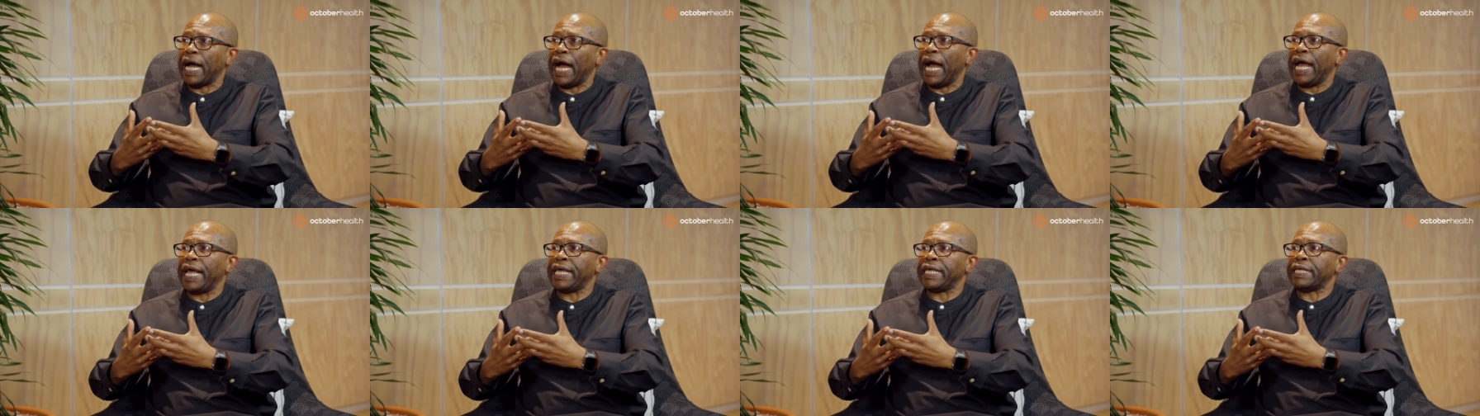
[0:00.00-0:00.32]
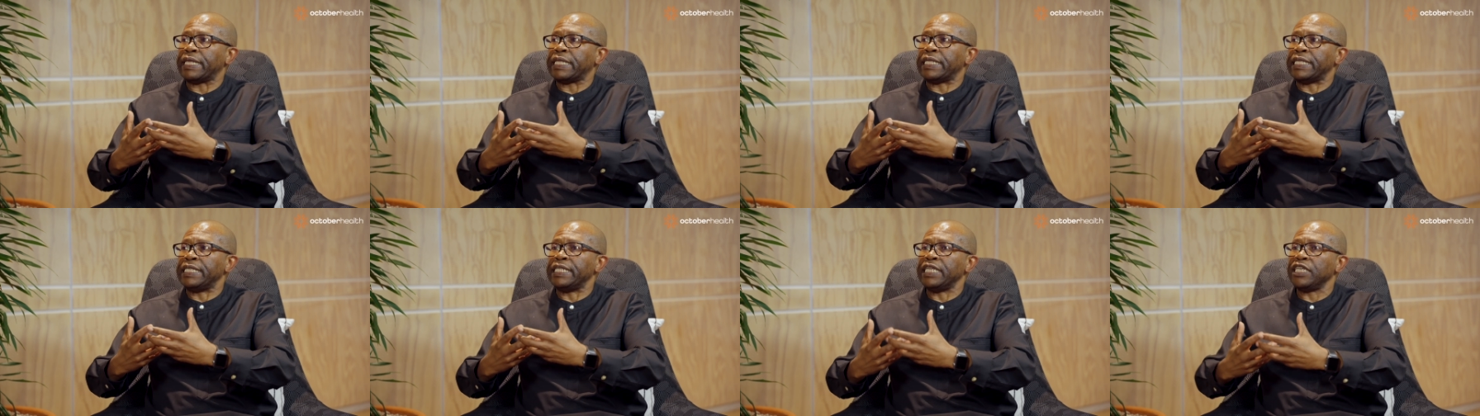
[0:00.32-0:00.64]

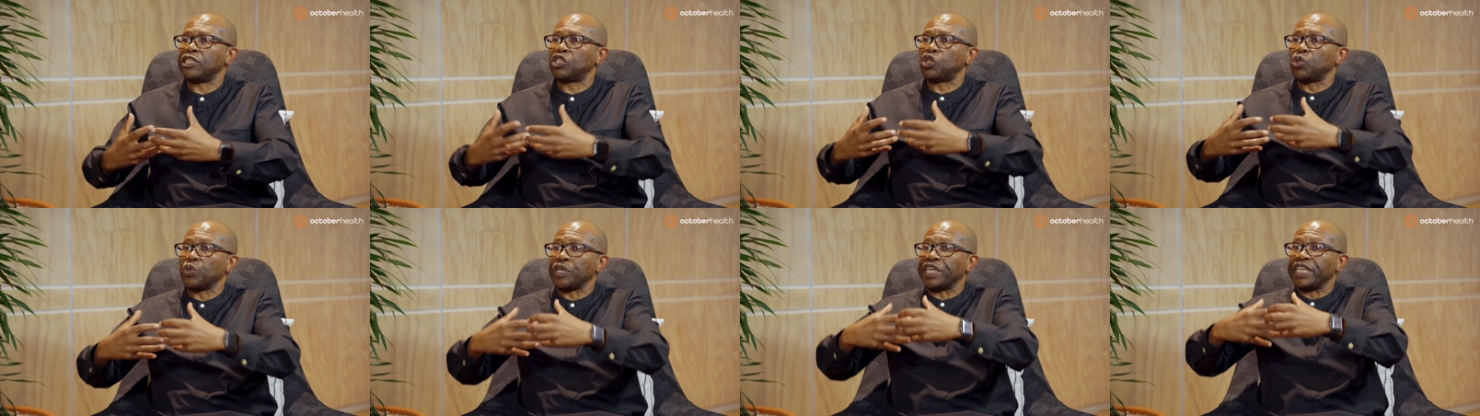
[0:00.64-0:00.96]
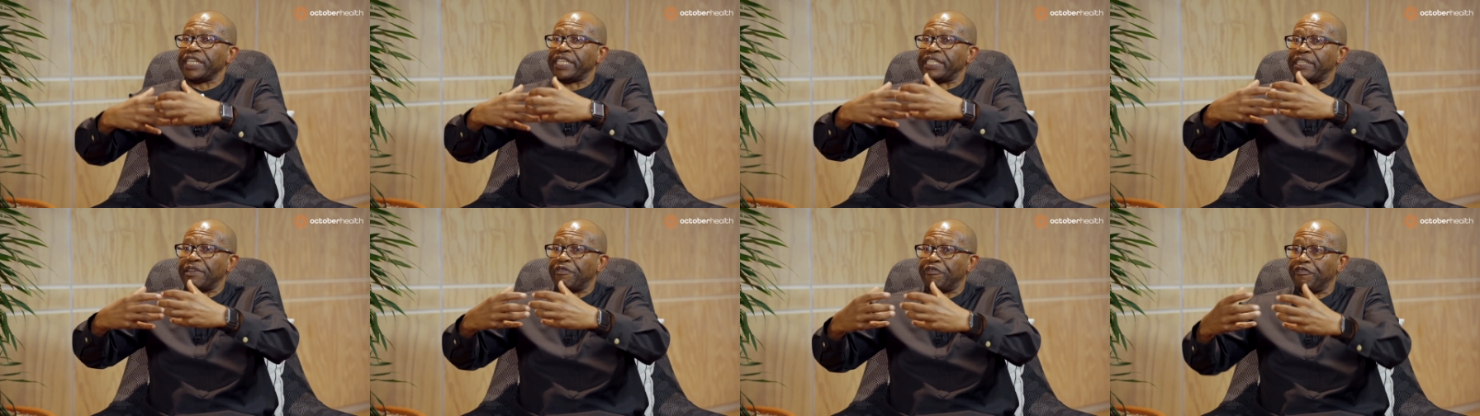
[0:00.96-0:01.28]
I need to
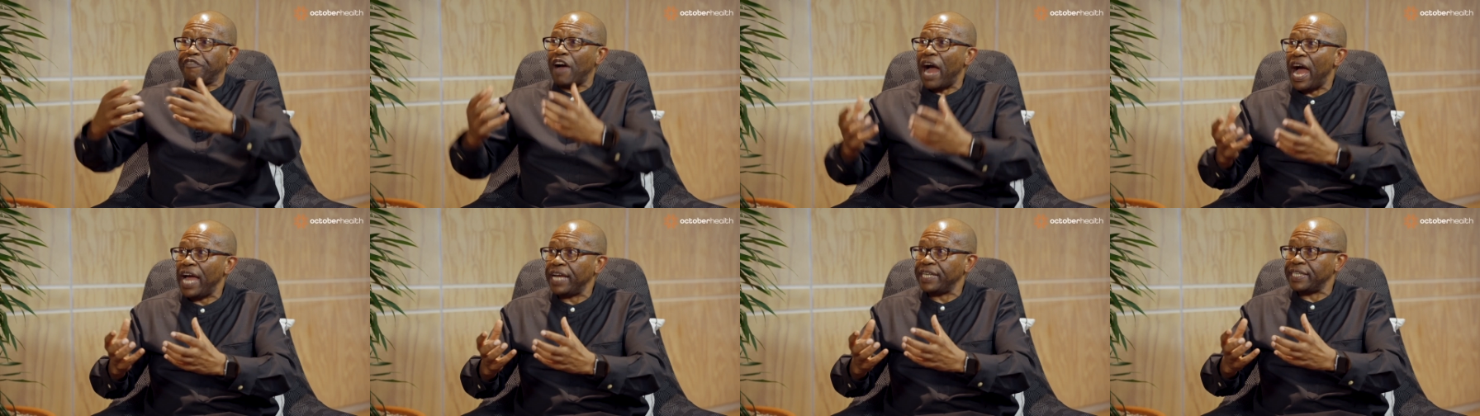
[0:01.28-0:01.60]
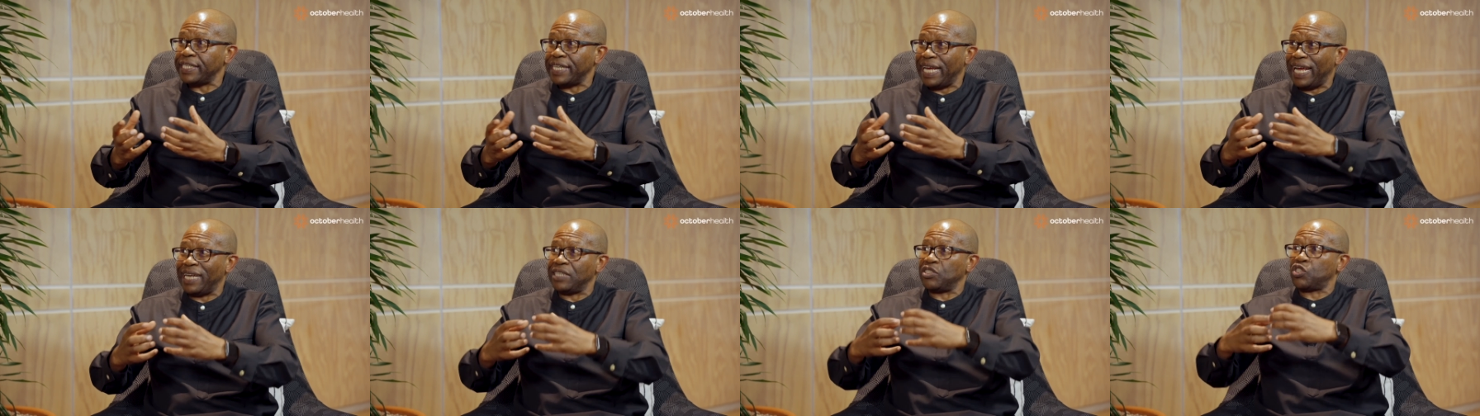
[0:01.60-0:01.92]

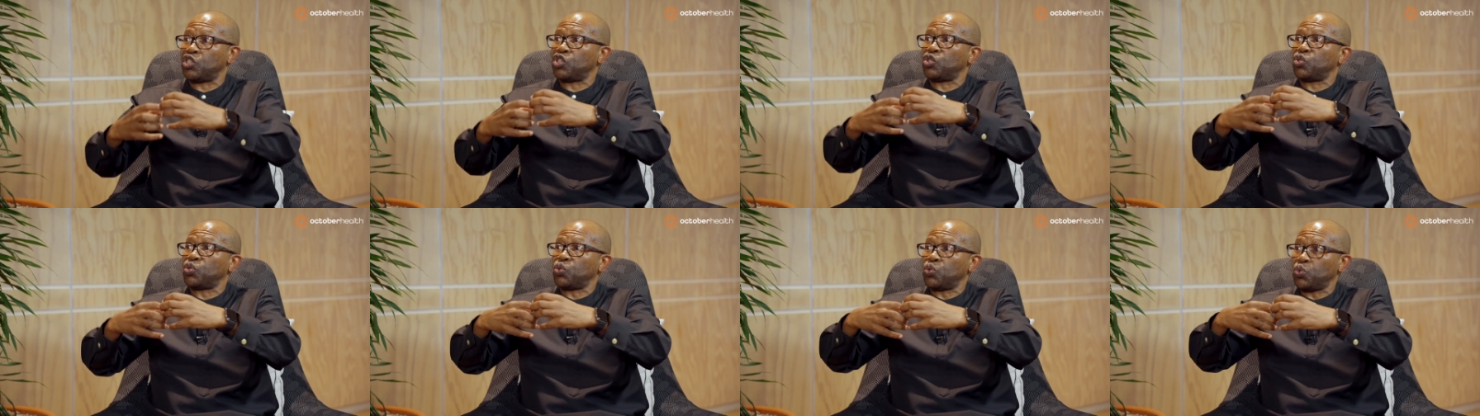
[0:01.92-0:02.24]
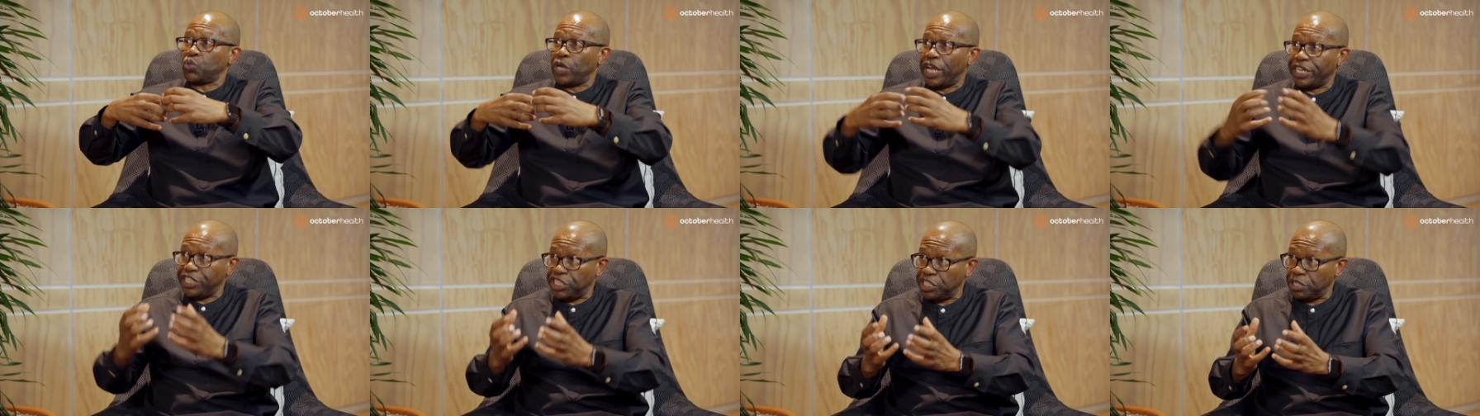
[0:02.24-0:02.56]
redefine and
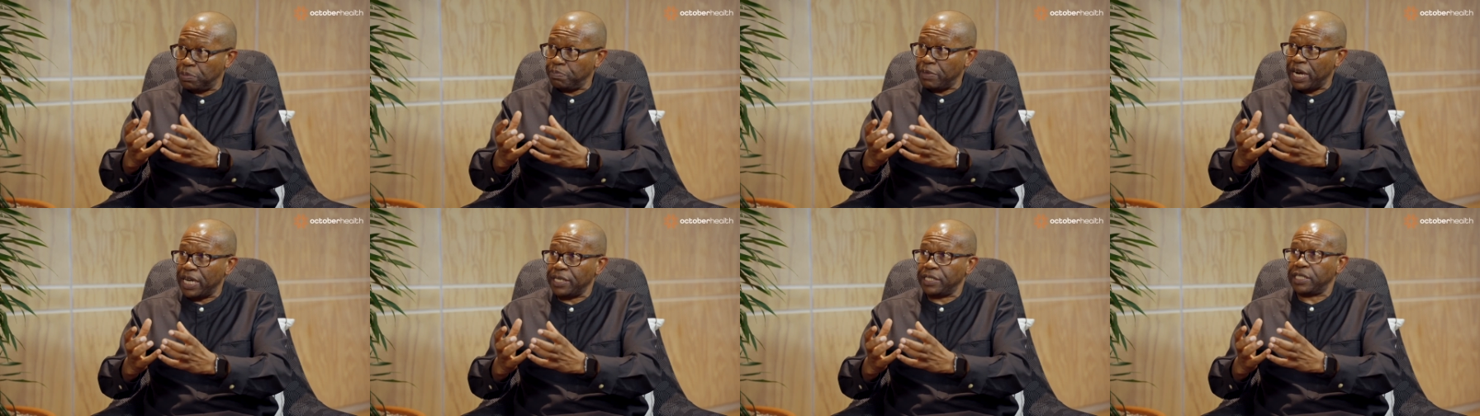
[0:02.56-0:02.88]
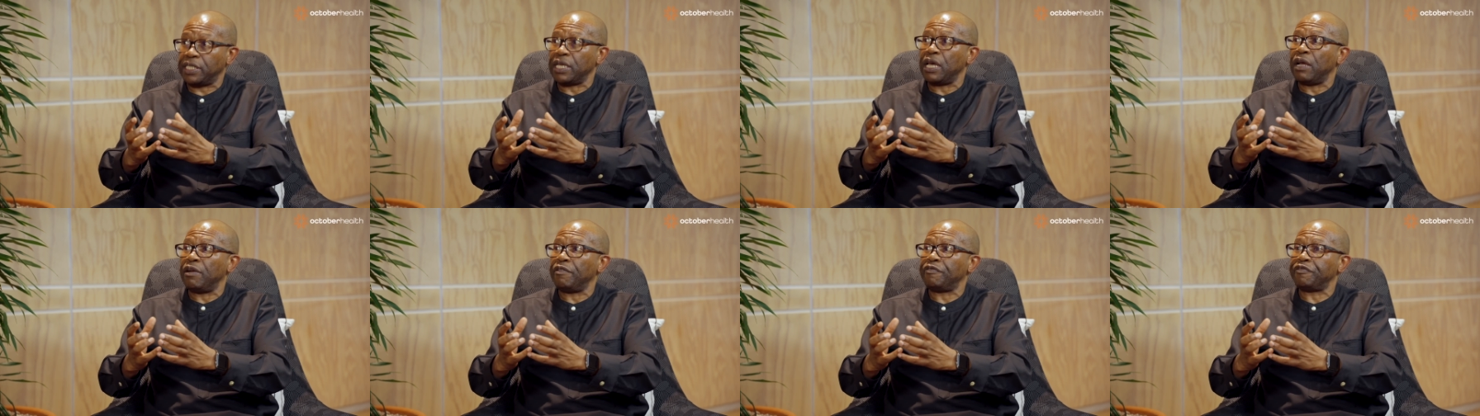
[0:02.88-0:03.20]
stretch
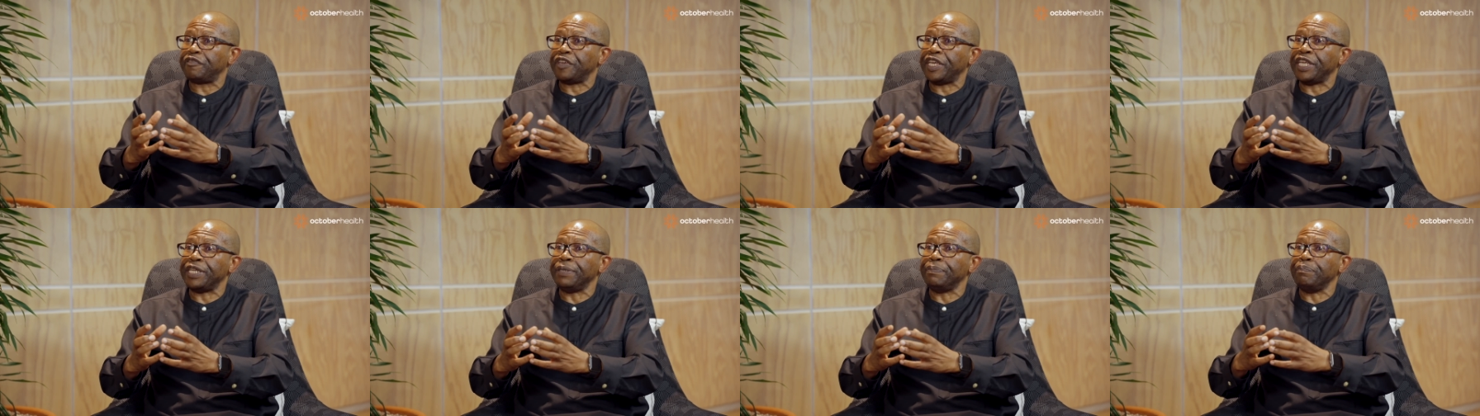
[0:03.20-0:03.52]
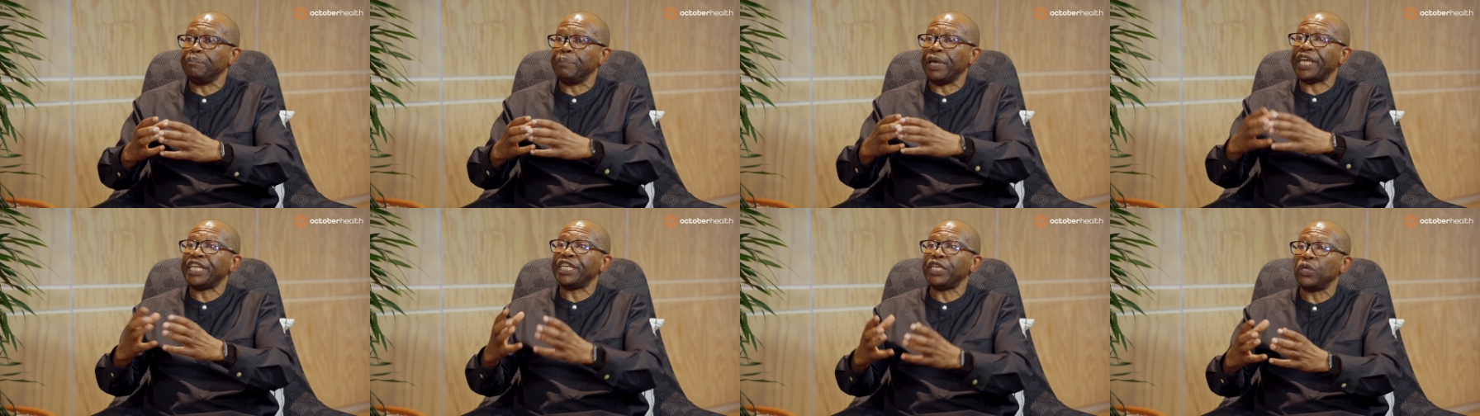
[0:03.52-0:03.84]
myself
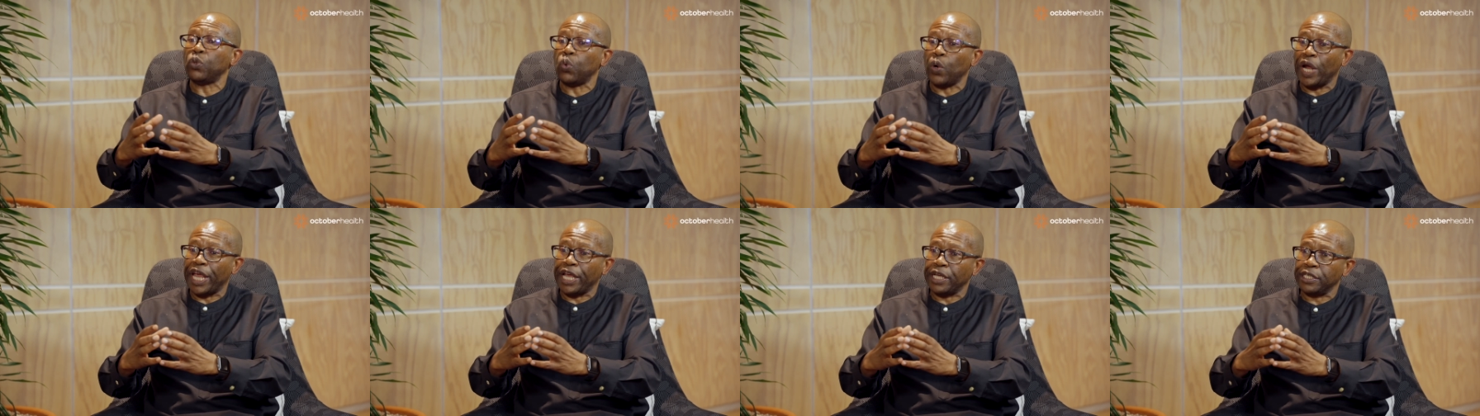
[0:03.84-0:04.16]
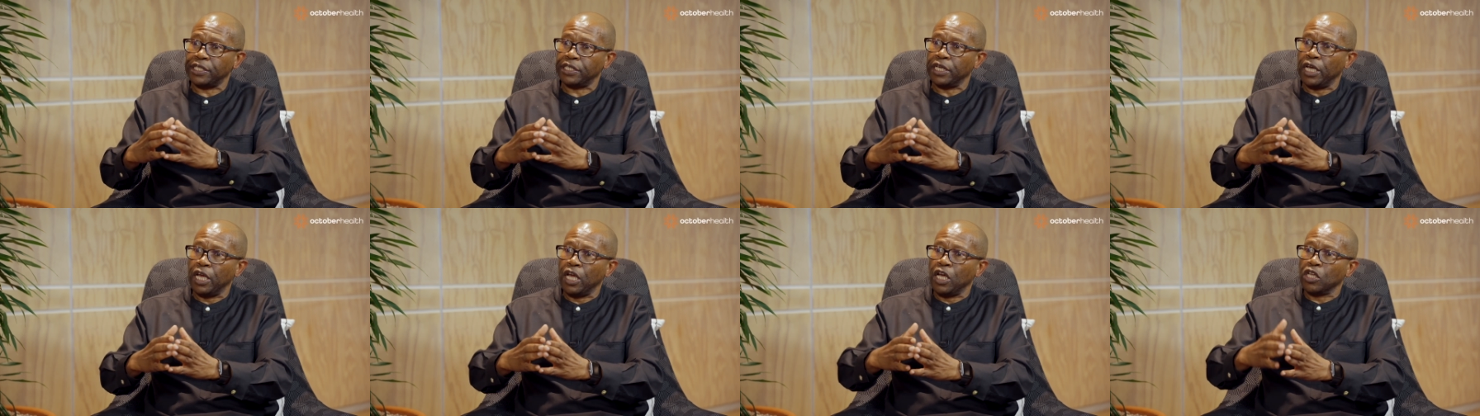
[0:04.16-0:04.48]
in many
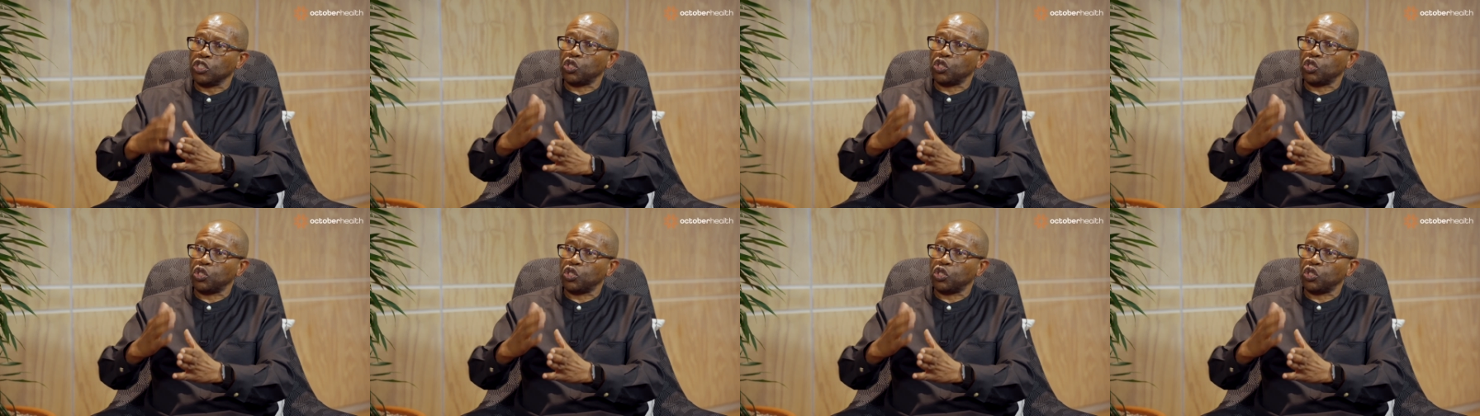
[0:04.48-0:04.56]
ways